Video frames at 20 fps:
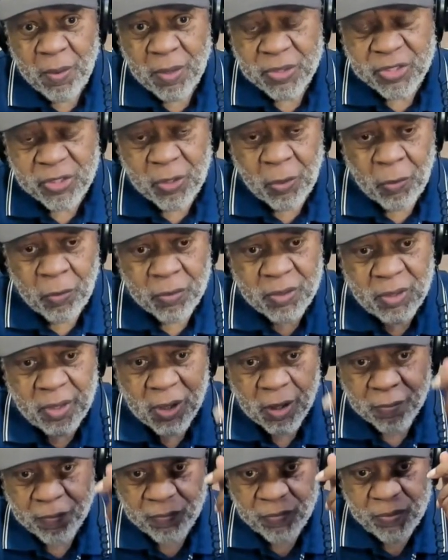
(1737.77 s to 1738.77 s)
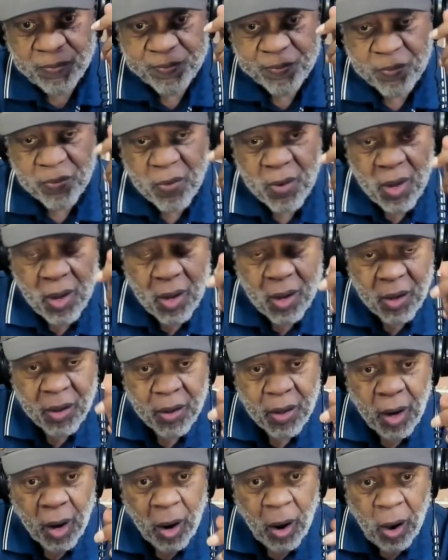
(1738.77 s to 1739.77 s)
So look,
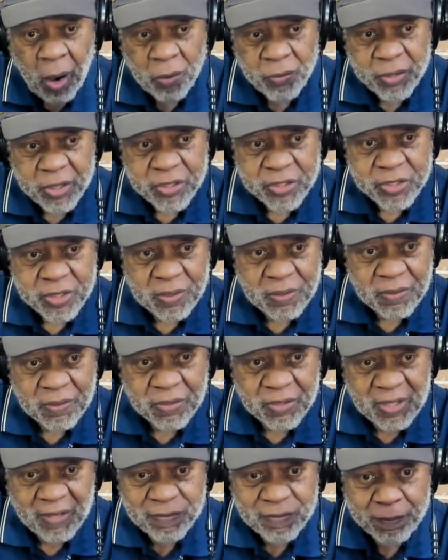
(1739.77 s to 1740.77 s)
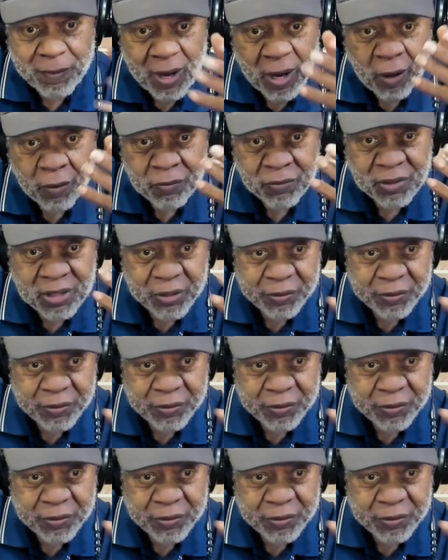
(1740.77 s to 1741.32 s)
all this stuff about